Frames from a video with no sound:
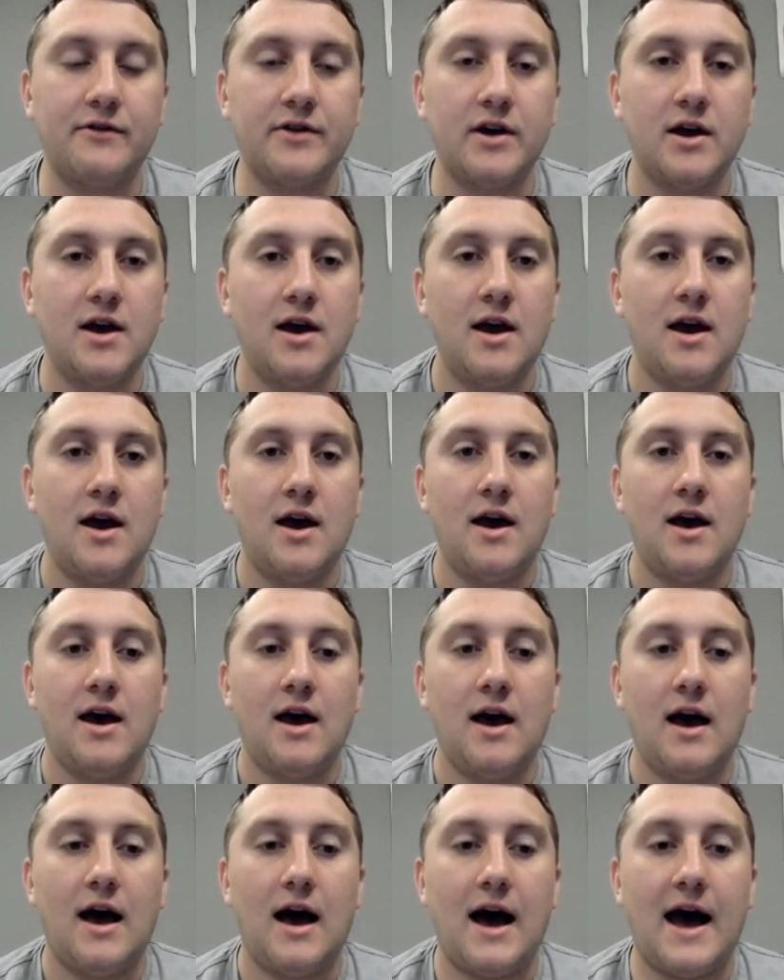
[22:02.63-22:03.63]
yards allowed.
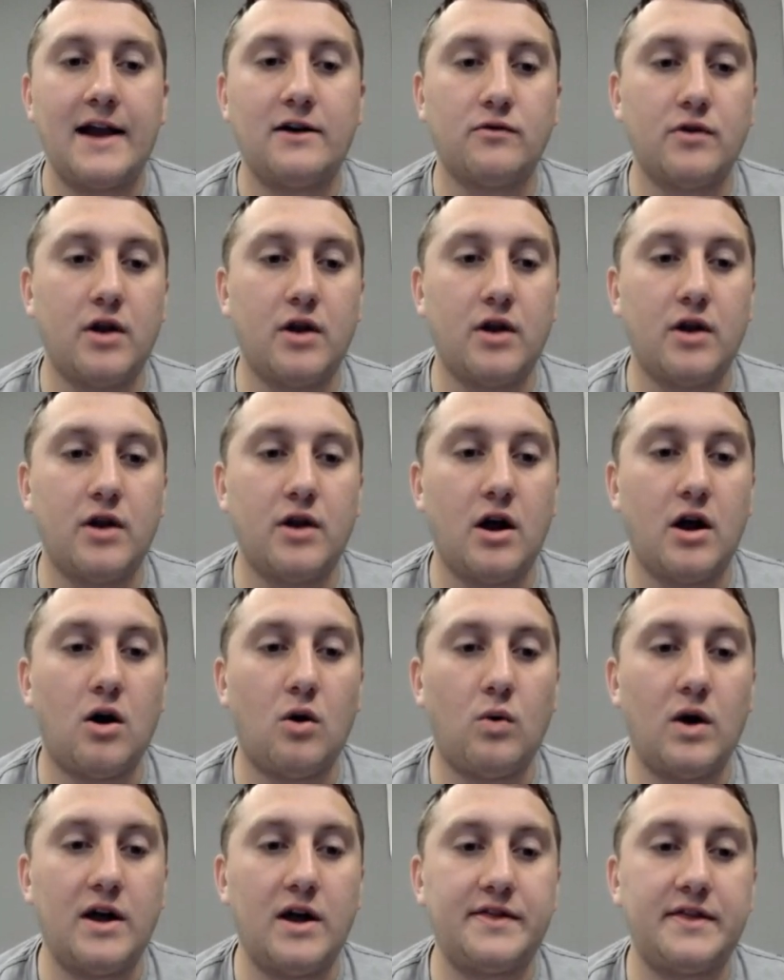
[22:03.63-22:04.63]
I don't
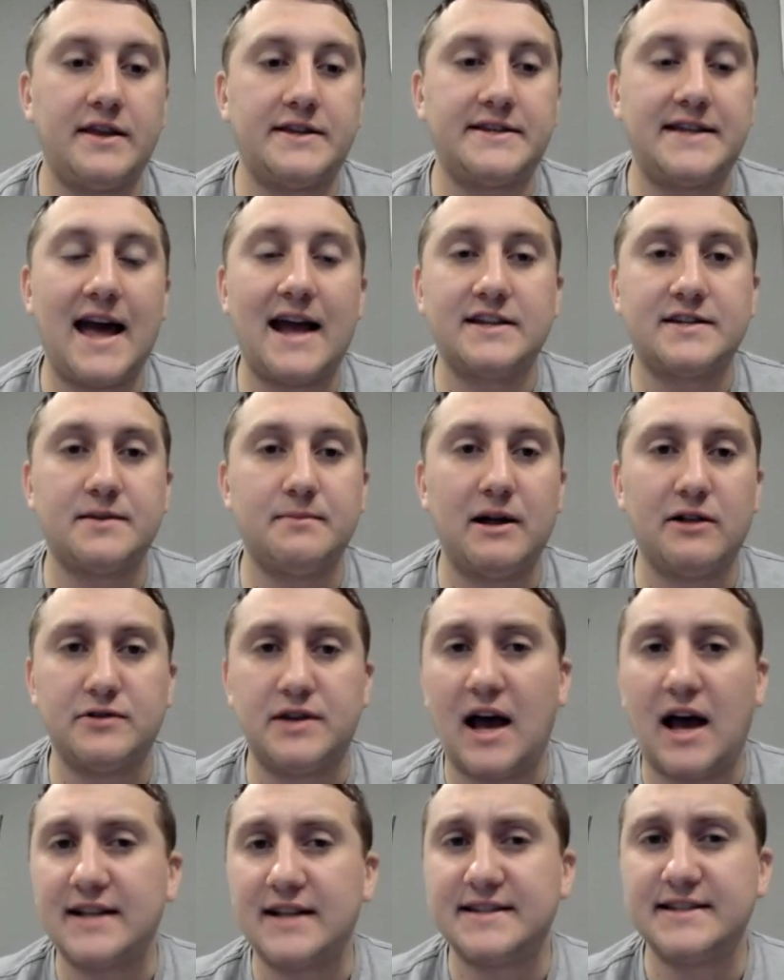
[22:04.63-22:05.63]
know what the status of
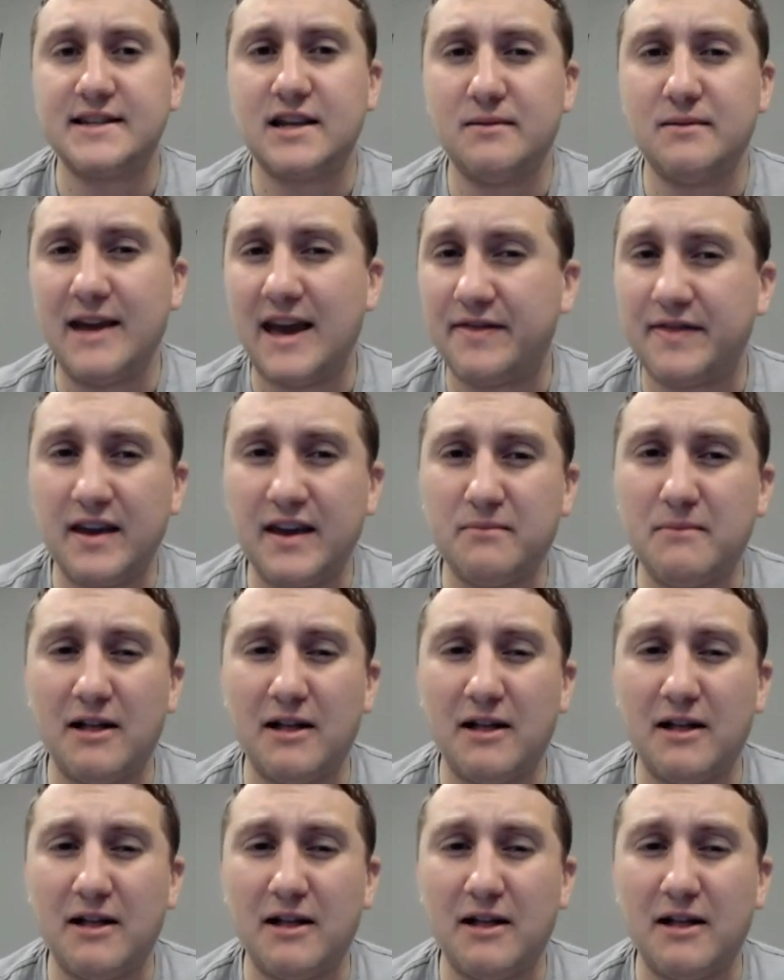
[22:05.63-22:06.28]
Melo Dotson is going to be.